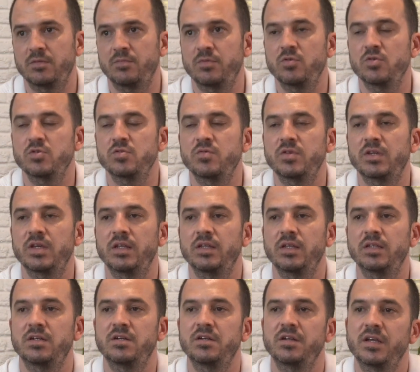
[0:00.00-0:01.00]
here, because we
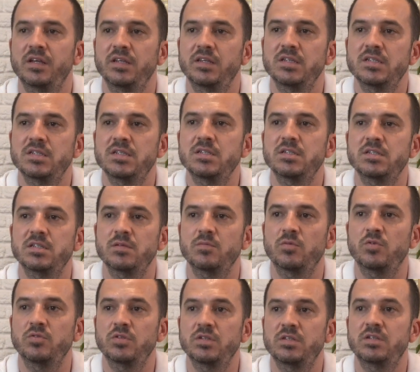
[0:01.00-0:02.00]
cannot create a
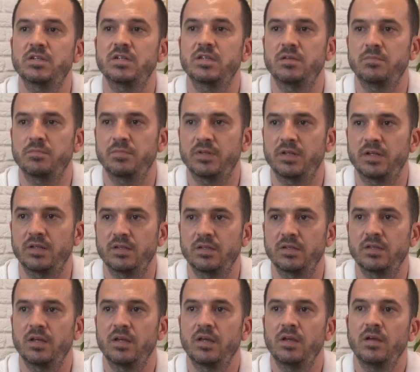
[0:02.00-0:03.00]
system on the 3
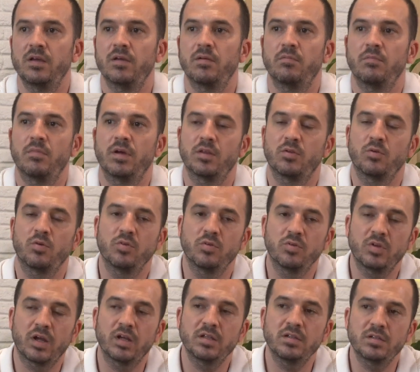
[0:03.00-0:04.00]
implant. But
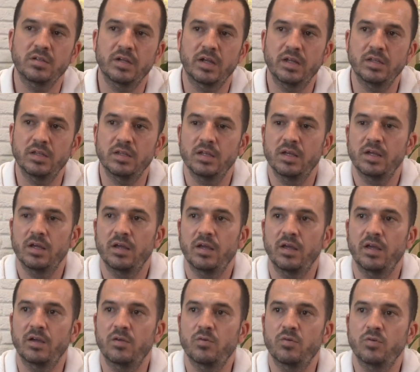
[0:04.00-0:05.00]
on the other hand,
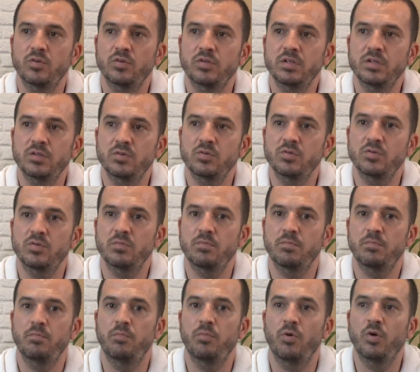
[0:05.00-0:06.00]
according to the
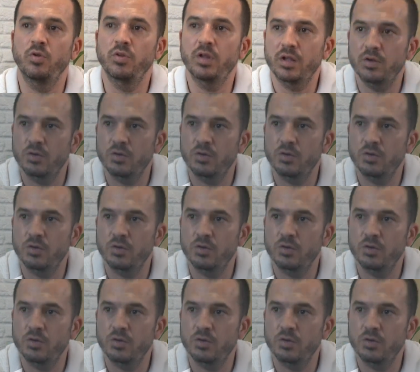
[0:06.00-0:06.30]
bone